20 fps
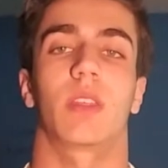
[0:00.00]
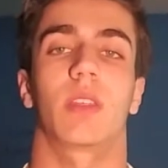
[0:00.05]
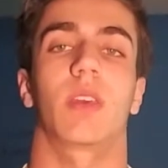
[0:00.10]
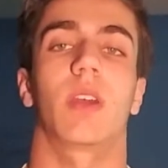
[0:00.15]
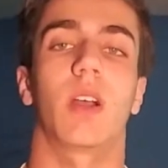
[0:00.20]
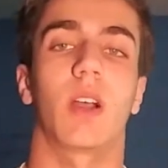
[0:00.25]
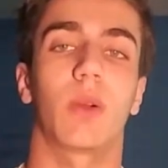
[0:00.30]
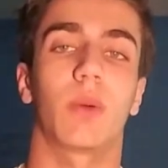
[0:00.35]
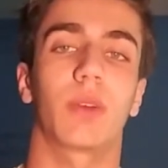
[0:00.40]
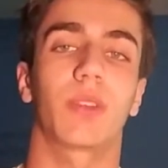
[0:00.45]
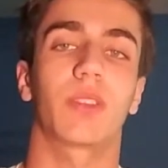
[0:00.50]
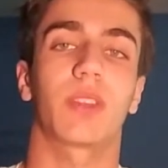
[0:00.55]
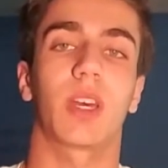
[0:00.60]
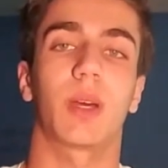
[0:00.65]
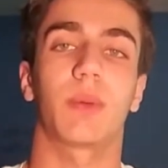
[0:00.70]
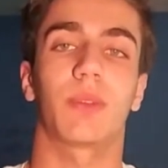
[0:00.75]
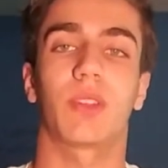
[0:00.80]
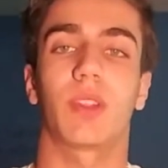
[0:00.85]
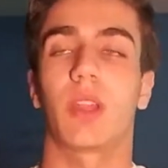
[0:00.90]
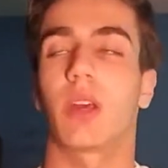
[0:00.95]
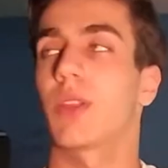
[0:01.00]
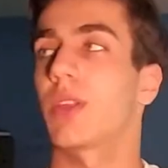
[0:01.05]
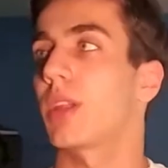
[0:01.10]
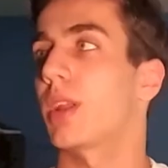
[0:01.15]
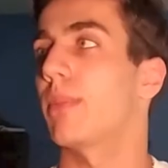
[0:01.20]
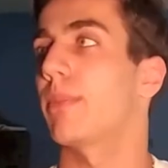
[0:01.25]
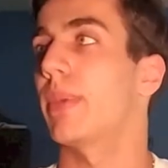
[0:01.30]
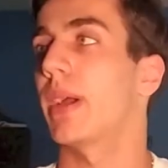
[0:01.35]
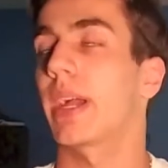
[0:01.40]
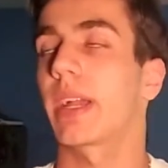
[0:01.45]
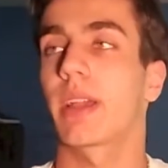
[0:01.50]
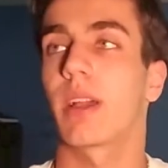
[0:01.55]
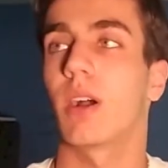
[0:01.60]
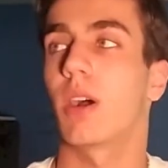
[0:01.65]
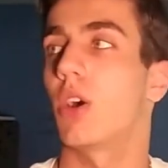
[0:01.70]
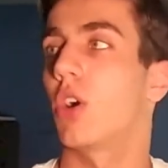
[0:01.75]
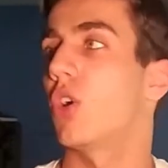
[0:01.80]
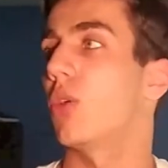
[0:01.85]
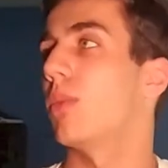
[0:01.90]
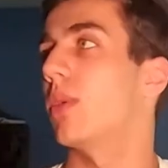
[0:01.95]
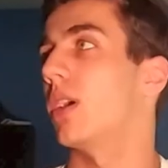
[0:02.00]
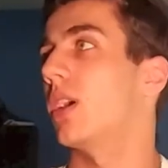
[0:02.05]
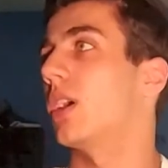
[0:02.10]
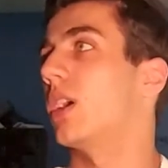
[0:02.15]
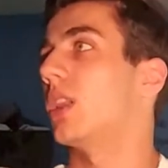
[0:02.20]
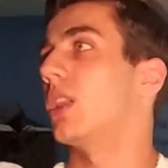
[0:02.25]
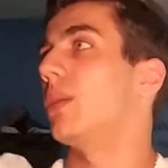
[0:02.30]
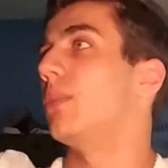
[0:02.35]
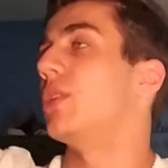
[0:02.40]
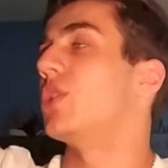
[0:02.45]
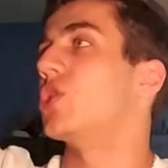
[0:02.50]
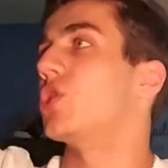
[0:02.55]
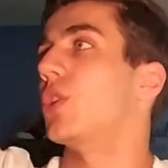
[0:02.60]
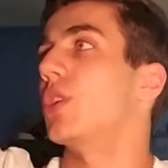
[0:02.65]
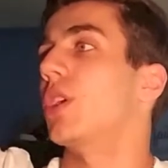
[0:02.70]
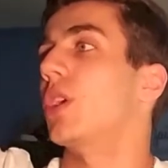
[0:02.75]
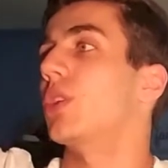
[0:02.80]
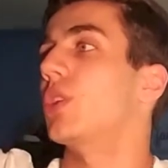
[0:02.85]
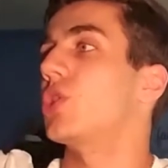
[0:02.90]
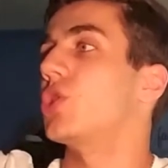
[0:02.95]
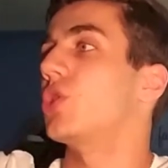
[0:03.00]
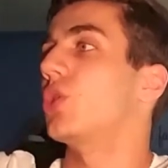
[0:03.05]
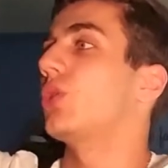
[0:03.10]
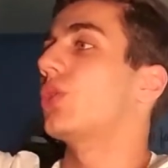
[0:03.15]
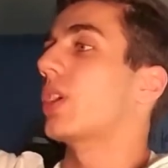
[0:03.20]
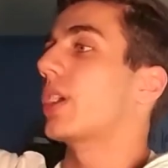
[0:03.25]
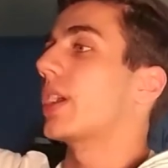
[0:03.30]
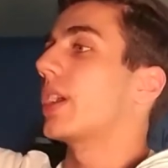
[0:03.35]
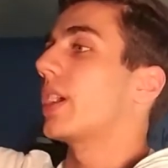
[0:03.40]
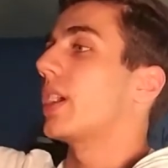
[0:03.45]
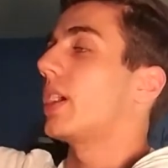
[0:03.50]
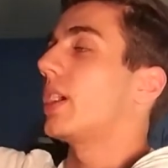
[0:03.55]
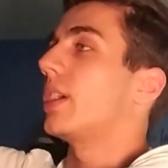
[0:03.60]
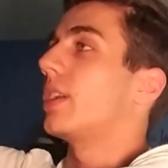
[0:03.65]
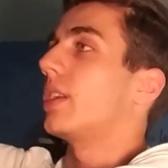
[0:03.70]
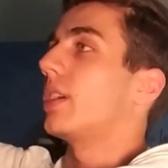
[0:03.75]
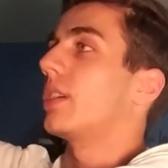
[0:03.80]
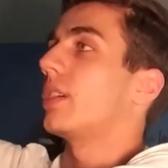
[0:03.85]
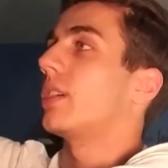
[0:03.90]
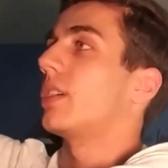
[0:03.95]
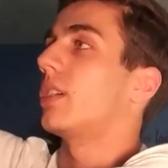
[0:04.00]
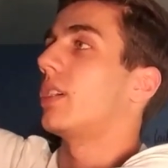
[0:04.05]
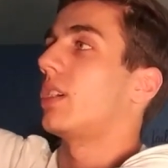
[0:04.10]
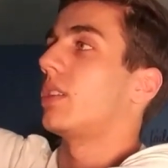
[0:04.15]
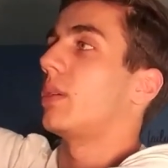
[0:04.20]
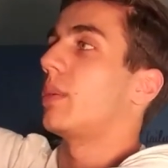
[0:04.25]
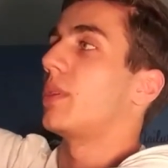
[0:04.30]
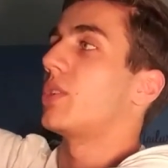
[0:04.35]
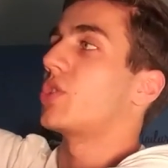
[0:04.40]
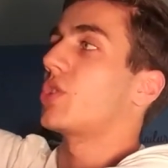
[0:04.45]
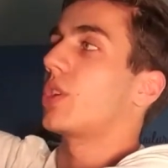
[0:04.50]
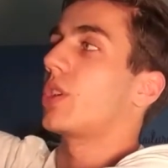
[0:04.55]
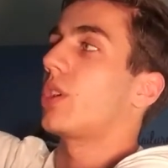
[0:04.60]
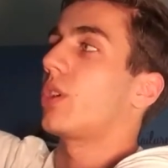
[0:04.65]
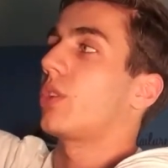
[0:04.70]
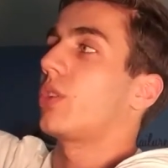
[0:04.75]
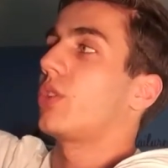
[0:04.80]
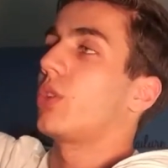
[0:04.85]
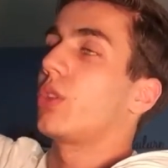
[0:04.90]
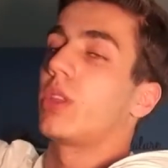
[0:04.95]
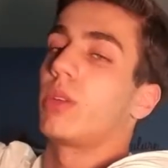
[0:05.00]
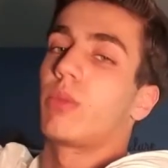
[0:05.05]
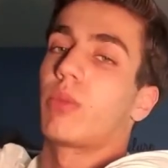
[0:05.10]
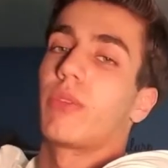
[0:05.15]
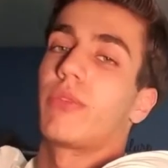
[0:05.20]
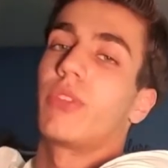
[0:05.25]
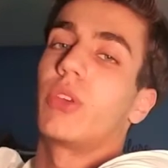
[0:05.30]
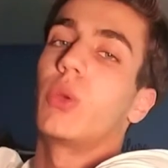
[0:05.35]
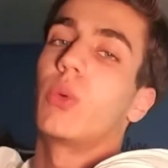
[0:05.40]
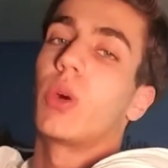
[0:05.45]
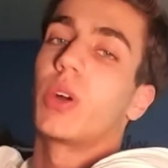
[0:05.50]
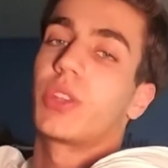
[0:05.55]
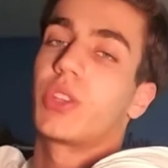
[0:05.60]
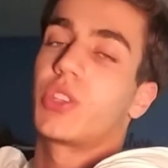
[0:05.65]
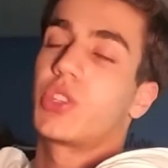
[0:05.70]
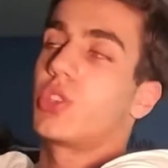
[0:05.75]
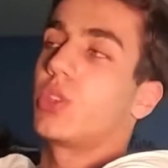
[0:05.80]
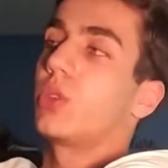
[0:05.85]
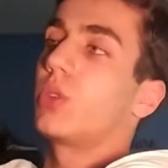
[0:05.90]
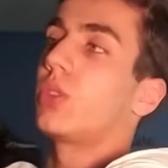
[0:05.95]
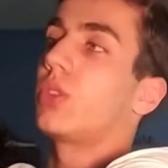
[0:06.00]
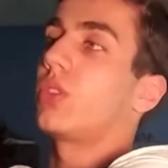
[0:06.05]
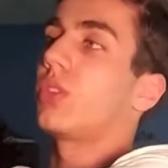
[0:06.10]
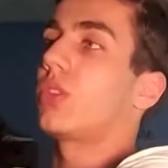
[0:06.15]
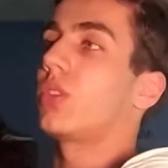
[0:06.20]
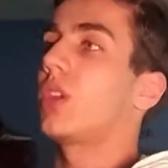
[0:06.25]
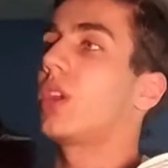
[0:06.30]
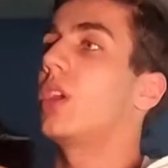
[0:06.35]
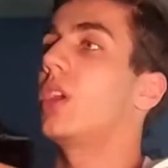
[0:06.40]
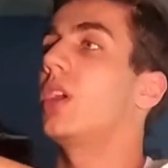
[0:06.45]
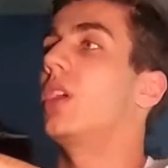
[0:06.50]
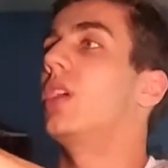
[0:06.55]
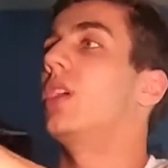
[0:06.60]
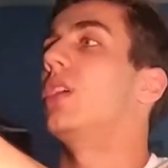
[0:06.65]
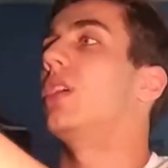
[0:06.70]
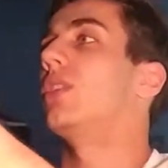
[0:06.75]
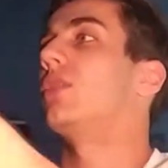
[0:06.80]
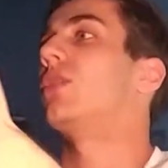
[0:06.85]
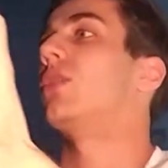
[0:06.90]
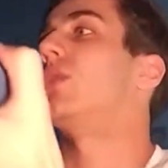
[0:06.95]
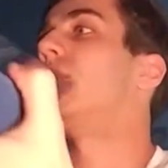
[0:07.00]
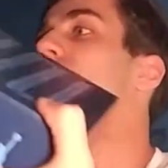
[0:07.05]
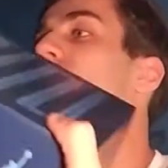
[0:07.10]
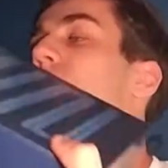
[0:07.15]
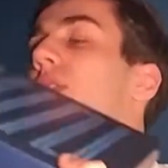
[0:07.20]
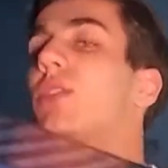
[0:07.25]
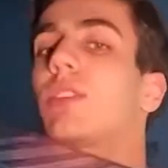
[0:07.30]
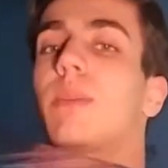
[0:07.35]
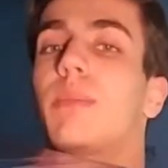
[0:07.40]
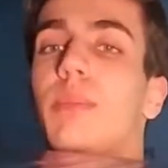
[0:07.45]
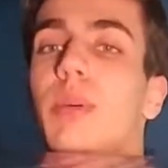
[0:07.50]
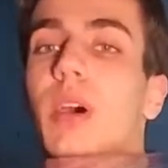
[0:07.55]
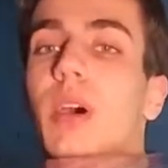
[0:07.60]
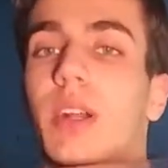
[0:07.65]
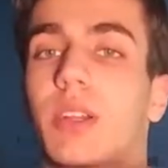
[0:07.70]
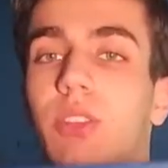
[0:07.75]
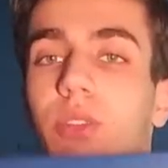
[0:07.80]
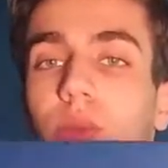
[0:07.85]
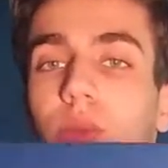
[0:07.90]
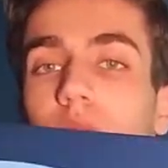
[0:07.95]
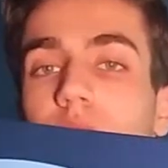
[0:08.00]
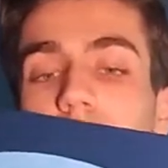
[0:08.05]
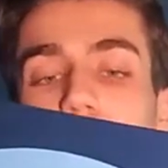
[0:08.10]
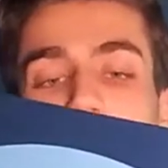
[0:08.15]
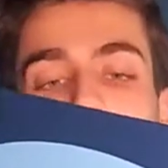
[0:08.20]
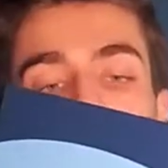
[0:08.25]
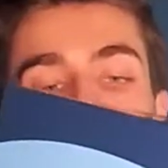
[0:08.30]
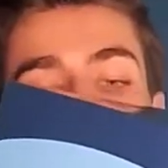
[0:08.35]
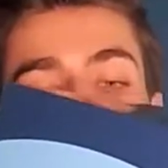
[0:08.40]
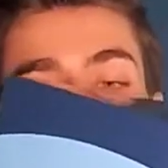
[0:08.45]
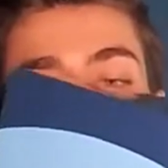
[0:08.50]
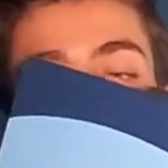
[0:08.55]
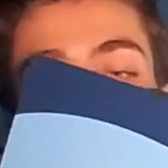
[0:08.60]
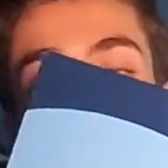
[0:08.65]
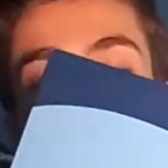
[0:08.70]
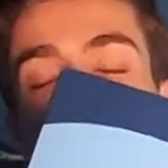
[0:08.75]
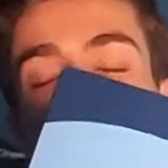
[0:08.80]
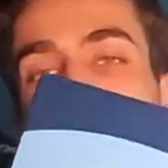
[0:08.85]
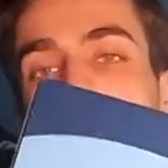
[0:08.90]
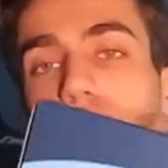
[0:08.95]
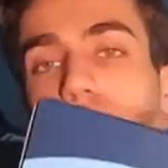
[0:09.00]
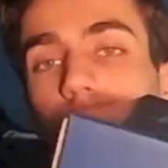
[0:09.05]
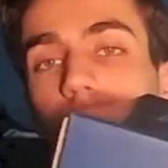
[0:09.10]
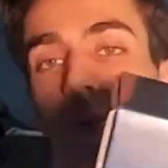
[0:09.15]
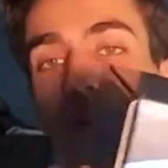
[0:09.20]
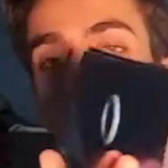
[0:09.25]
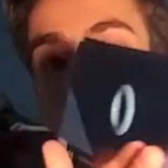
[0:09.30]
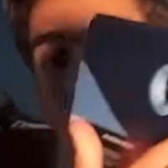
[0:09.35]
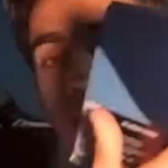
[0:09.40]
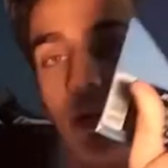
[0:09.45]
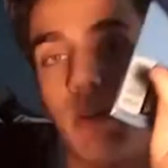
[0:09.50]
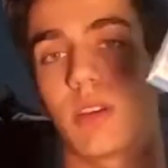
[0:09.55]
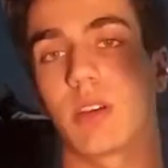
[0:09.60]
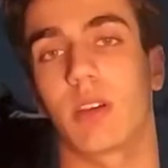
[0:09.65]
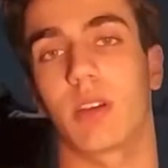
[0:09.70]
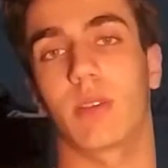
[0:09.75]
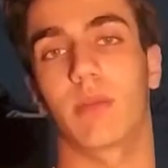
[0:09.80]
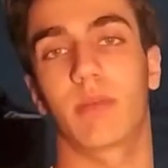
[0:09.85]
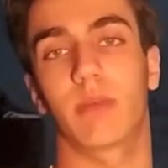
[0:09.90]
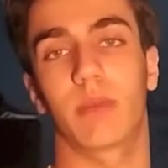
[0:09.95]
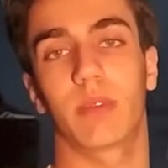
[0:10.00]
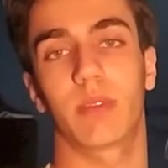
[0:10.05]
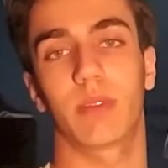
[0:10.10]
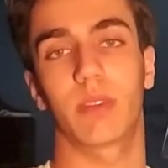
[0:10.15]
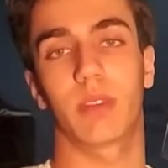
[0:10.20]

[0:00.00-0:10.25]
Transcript: Yeah, what's up? So now that I'm back home, let me show y'all the shoes I got. Let me show y'all, do the review on the shoes. So this is the box right here, you know what I'm saying?